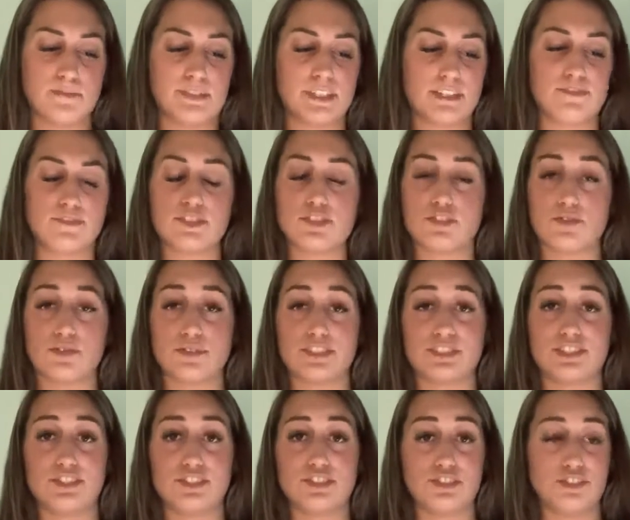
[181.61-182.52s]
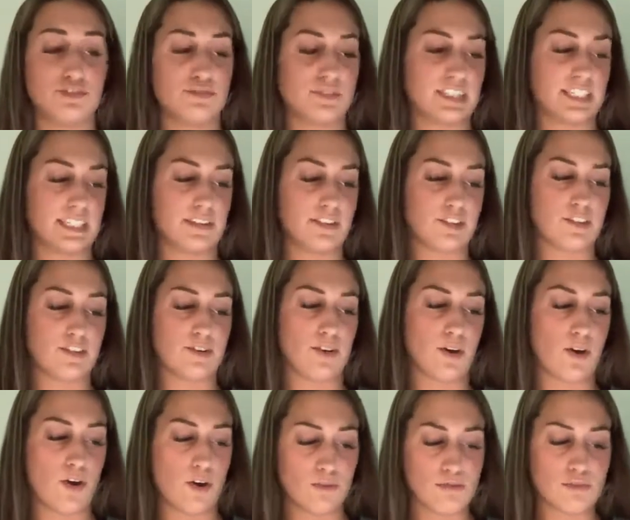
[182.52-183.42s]
different sources using
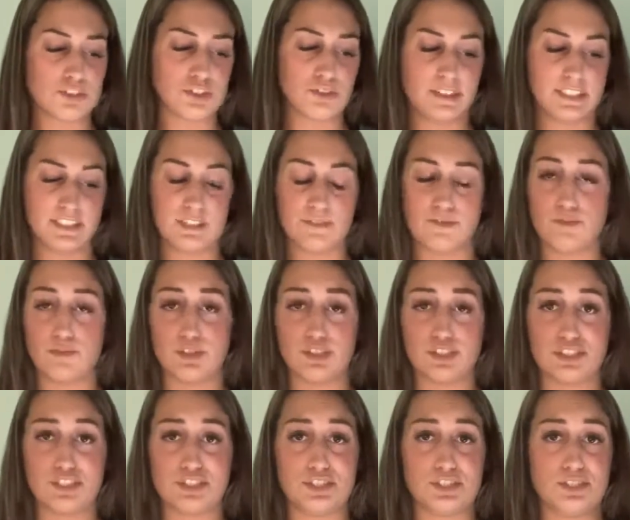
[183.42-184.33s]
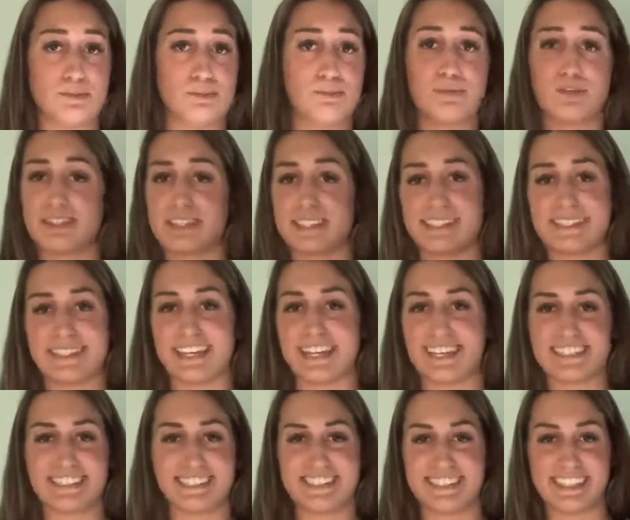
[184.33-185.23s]
their own choice of words to put the
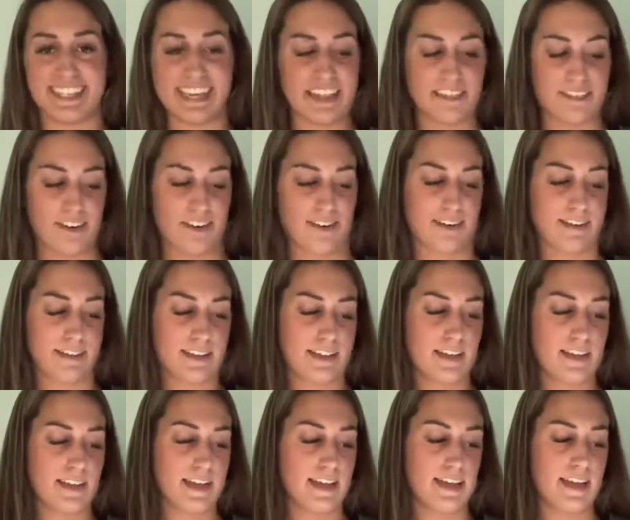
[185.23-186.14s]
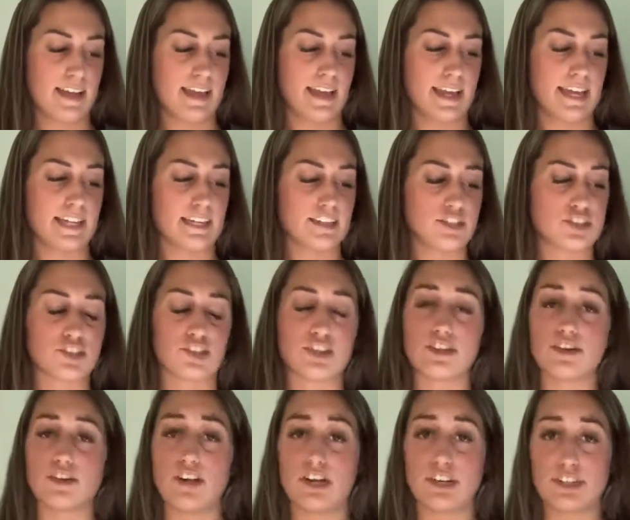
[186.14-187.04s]
text together. In a
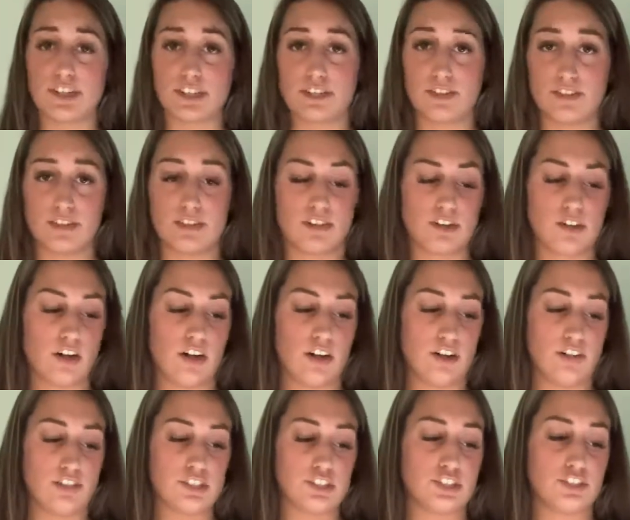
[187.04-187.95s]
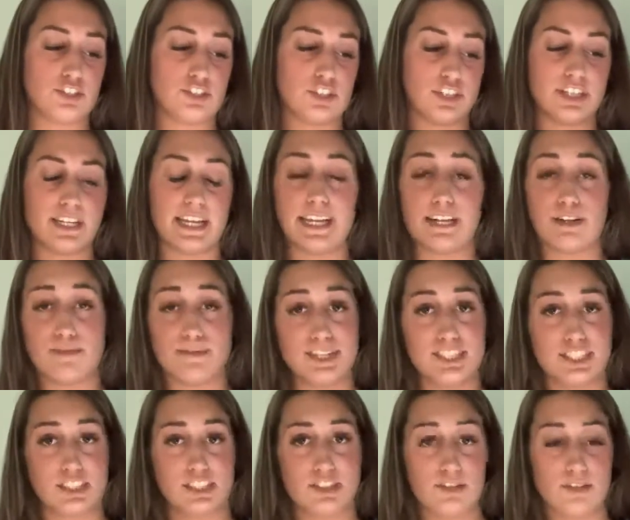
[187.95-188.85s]
journal article called Good and
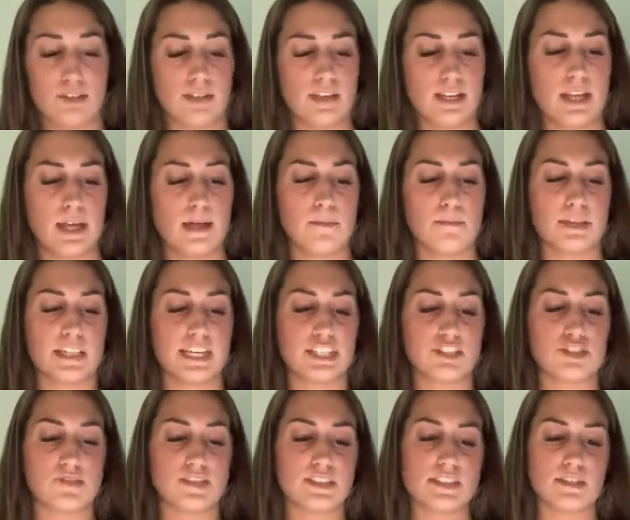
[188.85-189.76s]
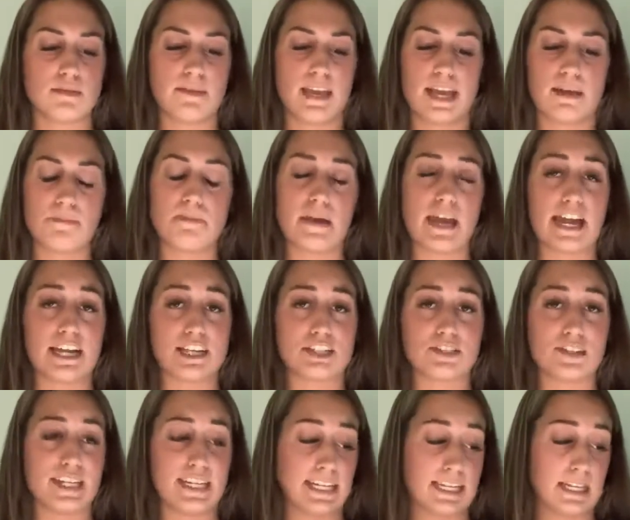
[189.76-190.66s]
Original, Plagiarism and
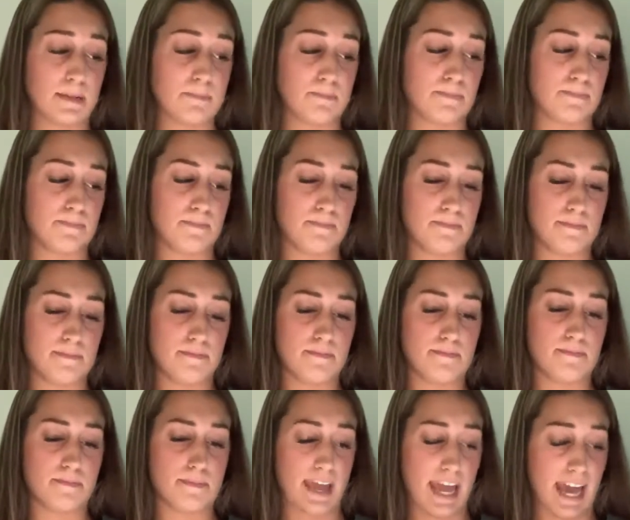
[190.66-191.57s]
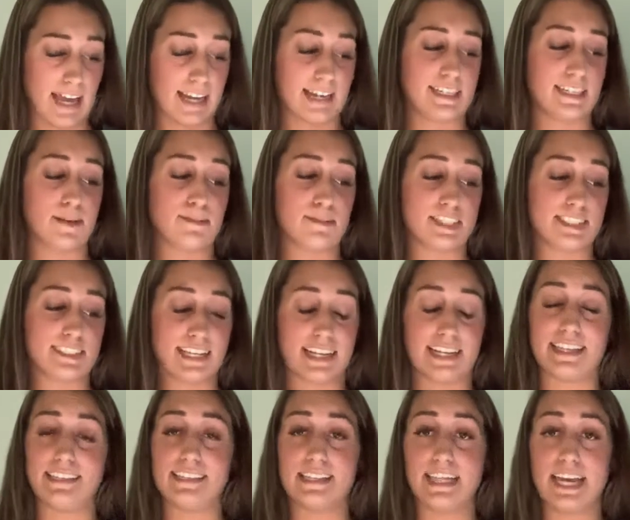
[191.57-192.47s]
Patch Writing in academic
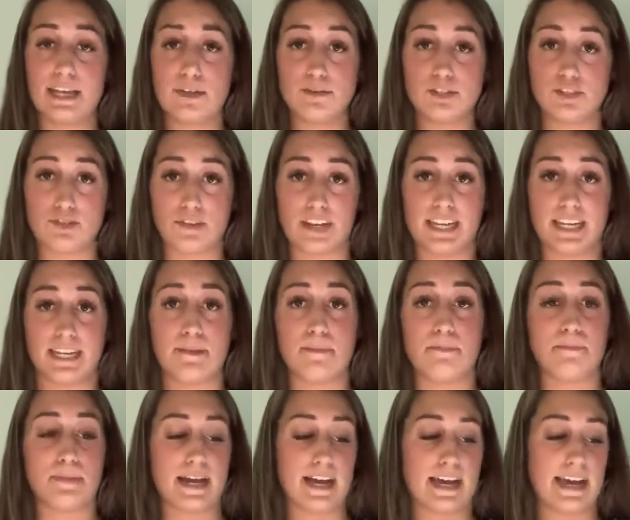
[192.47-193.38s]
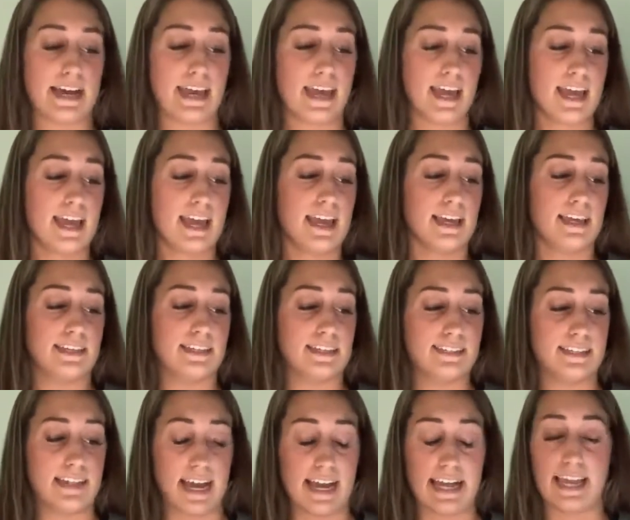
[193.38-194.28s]
second language writing by
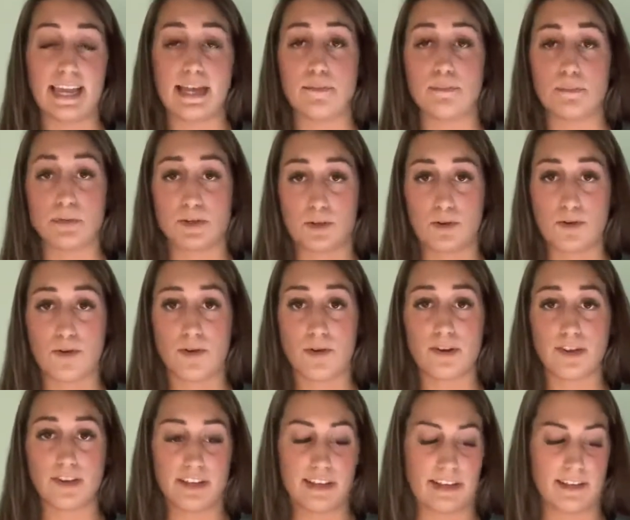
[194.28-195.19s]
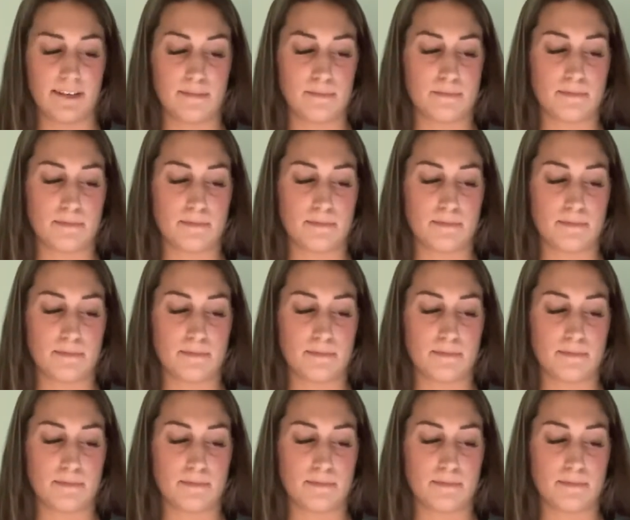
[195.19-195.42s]
Diane Pecorari,